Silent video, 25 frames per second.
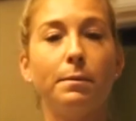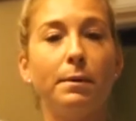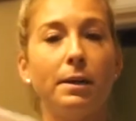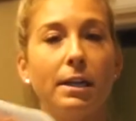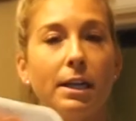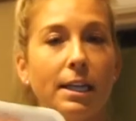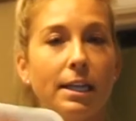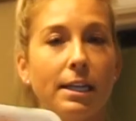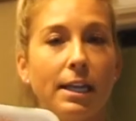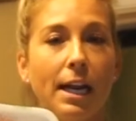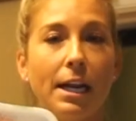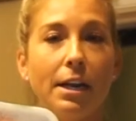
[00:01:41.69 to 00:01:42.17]

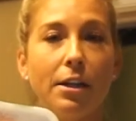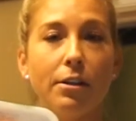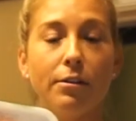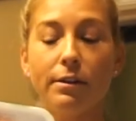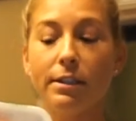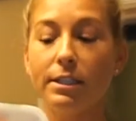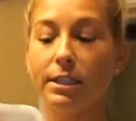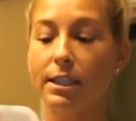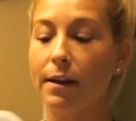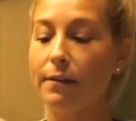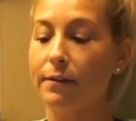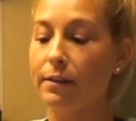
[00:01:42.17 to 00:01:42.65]
but
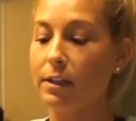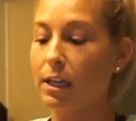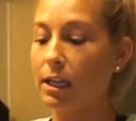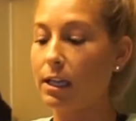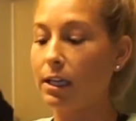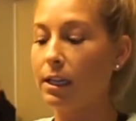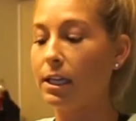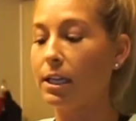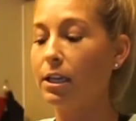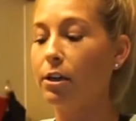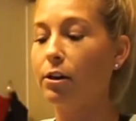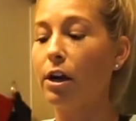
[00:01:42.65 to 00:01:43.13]

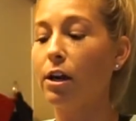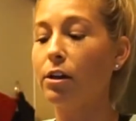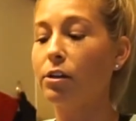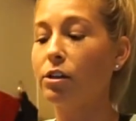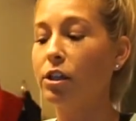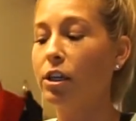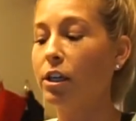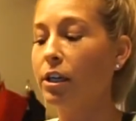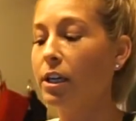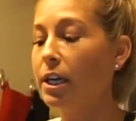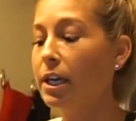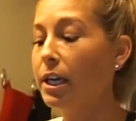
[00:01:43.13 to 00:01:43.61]
93.7 lean ground
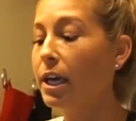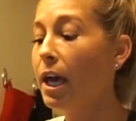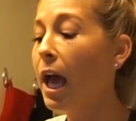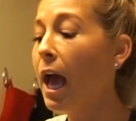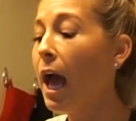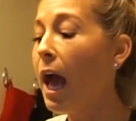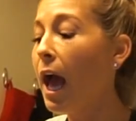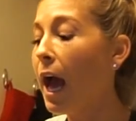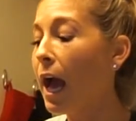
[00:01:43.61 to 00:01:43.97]
turkey.